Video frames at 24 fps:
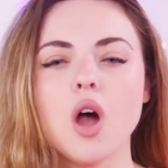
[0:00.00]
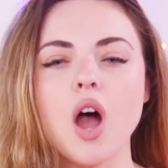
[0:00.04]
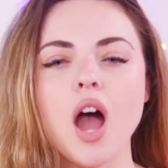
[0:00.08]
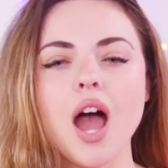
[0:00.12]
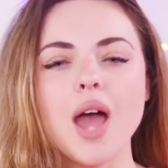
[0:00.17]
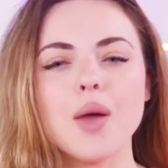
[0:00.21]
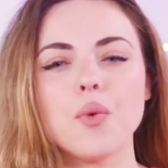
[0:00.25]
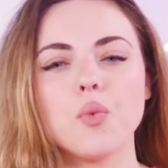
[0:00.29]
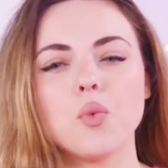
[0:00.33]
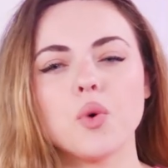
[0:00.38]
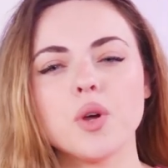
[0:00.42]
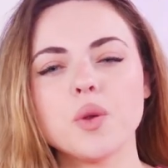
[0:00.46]

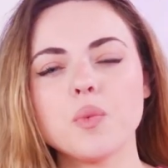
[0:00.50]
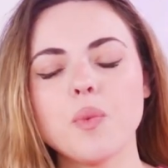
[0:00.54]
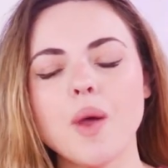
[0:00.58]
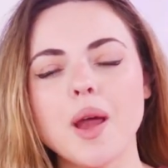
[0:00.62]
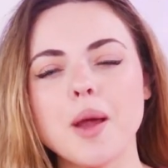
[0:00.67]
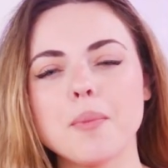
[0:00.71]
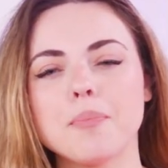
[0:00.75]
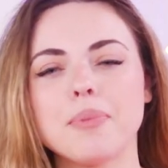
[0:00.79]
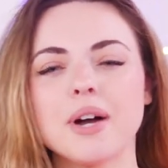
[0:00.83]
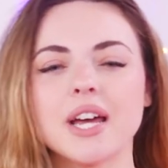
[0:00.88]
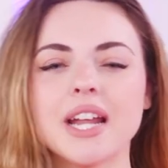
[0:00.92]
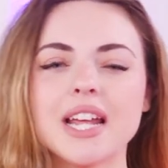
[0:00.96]
I would
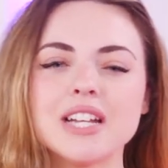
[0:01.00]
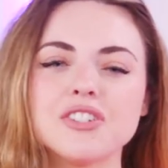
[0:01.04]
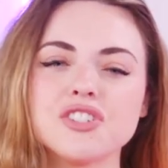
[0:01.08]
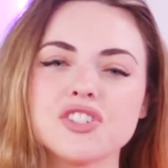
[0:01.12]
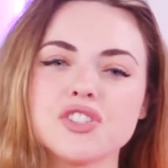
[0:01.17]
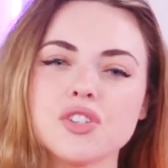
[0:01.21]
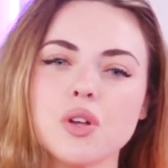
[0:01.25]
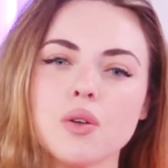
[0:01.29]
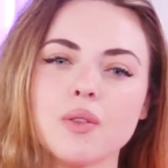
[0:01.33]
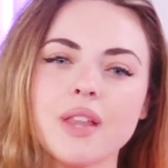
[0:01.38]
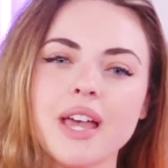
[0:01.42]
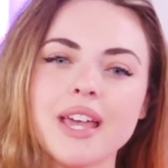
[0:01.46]
wear, but I
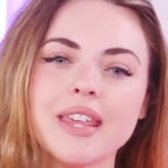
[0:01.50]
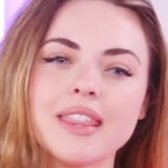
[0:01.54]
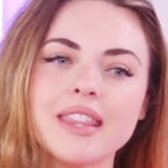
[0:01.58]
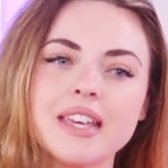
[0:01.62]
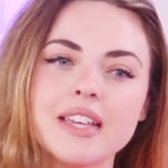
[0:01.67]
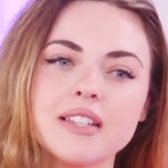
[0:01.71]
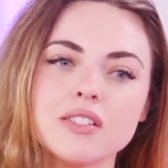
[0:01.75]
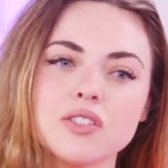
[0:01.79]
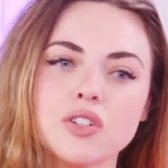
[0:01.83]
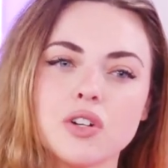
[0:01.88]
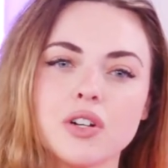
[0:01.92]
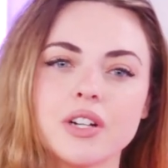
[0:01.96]
just don't like
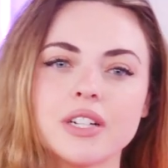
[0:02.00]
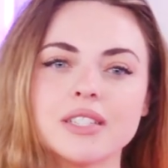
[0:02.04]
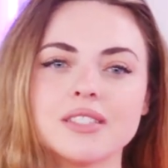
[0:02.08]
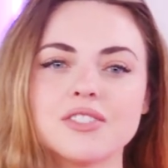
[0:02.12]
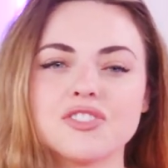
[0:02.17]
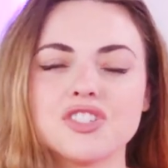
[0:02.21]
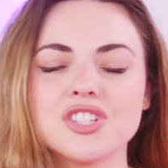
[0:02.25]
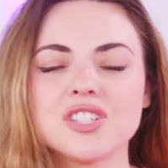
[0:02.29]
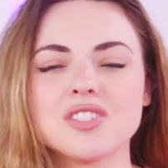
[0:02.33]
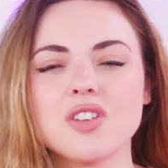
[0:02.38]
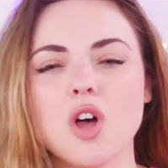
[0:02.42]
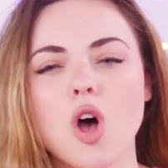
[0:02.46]
this, or
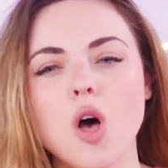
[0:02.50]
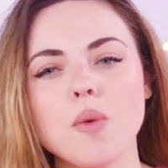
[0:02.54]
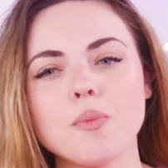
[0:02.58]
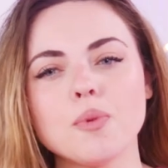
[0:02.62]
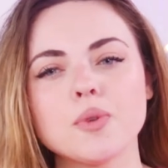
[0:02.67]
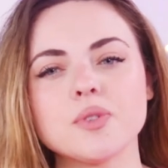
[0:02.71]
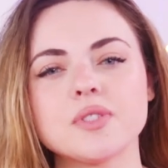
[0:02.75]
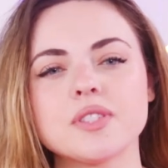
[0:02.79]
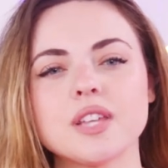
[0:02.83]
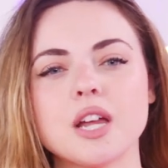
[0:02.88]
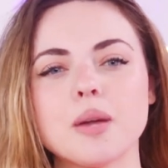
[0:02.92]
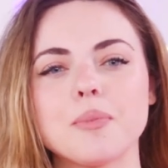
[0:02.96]
it's just
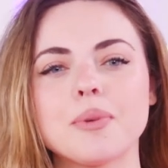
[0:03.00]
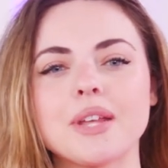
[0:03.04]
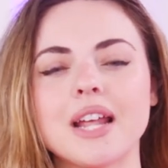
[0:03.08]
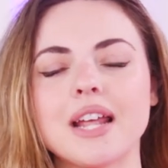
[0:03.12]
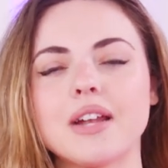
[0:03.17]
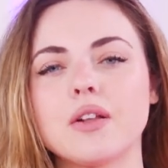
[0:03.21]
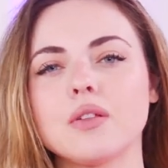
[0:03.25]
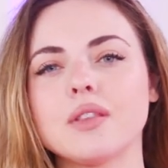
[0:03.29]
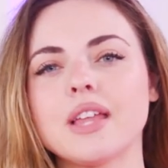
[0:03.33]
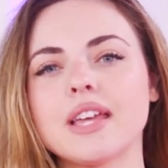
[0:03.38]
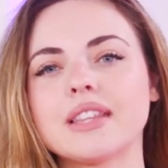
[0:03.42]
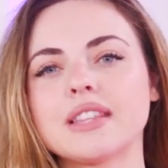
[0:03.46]
almost there, but I
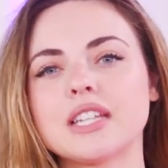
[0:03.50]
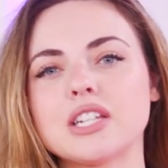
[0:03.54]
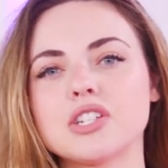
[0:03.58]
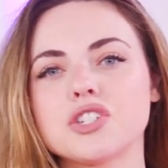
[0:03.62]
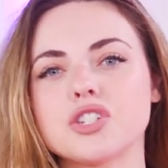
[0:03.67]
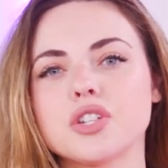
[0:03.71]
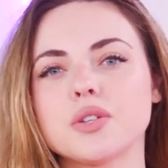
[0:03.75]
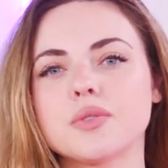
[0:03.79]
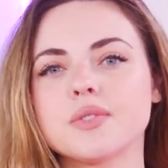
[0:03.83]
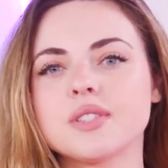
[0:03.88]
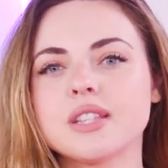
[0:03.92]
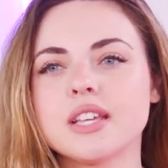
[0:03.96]
don't like that it
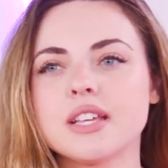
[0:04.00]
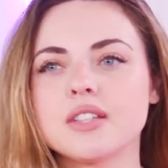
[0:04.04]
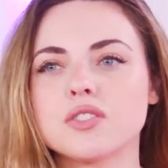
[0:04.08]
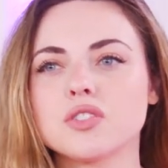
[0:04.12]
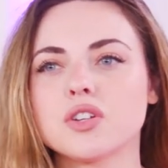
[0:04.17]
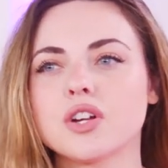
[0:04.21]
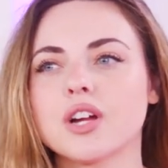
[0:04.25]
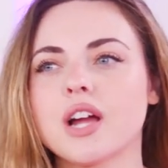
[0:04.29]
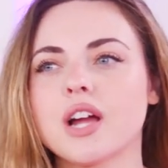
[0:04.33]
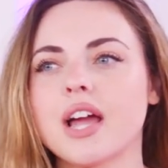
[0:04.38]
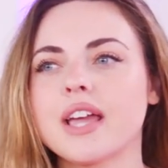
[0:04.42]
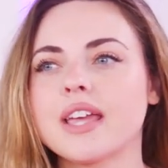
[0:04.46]
shows this,
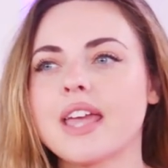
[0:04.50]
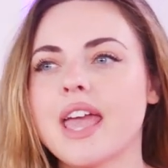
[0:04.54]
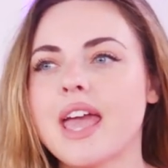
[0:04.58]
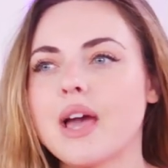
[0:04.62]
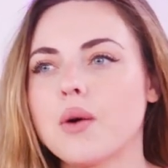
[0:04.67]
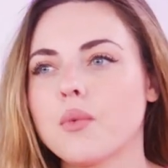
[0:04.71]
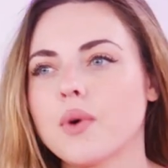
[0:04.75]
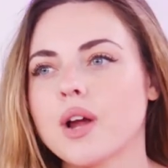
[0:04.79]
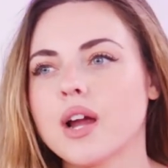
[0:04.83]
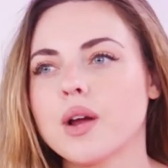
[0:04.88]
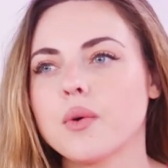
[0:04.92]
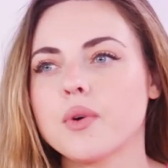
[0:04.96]
or I
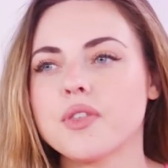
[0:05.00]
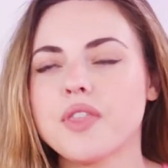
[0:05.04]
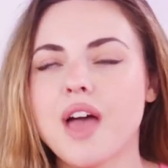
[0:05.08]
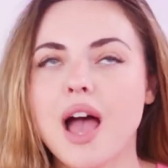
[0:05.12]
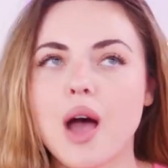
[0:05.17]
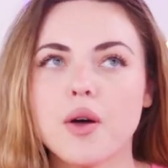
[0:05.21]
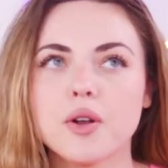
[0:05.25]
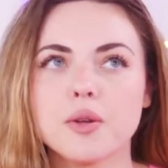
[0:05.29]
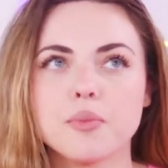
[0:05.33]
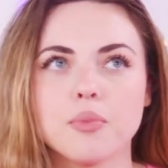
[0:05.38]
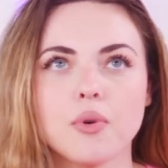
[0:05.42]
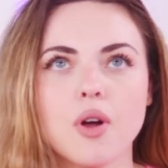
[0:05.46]
can't wear it
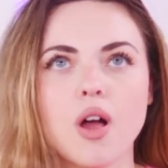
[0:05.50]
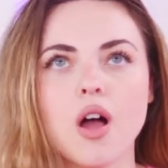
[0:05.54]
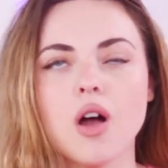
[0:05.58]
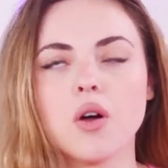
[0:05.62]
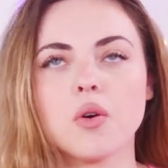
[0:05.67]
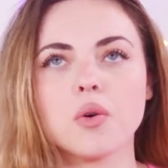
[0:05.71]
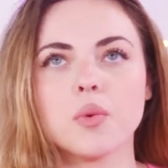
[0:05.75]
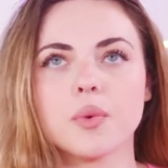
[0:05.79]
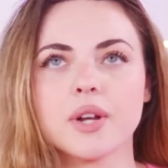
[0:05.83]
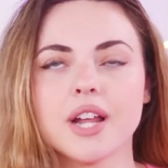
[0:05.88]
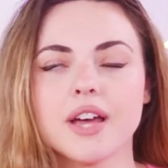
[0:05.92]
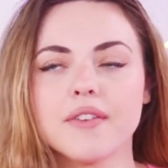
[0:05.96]
without a bra,
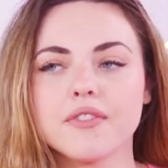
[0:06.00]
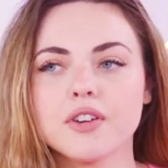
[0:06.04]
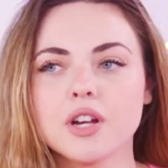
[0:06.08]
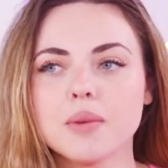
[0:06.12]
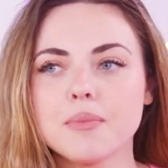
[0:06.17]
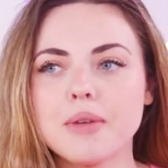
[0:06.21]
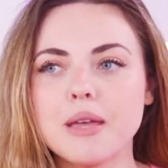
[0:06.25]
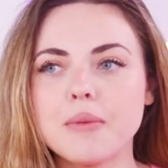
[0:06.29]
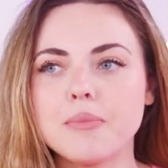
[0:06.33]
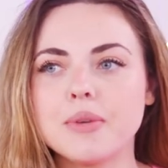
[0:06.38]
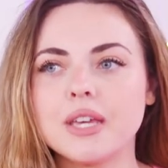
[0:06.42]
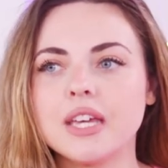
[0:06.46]
or whatever it
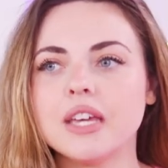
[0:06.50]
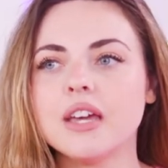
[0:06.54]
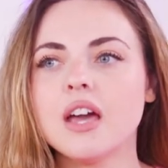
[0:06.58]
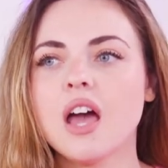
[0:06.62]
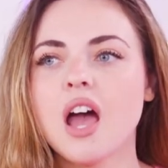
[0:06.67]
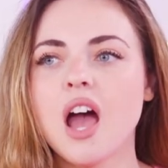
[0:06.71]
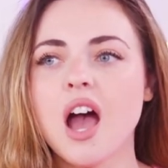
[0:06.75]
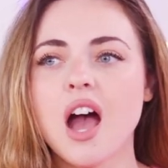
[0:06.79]
may be.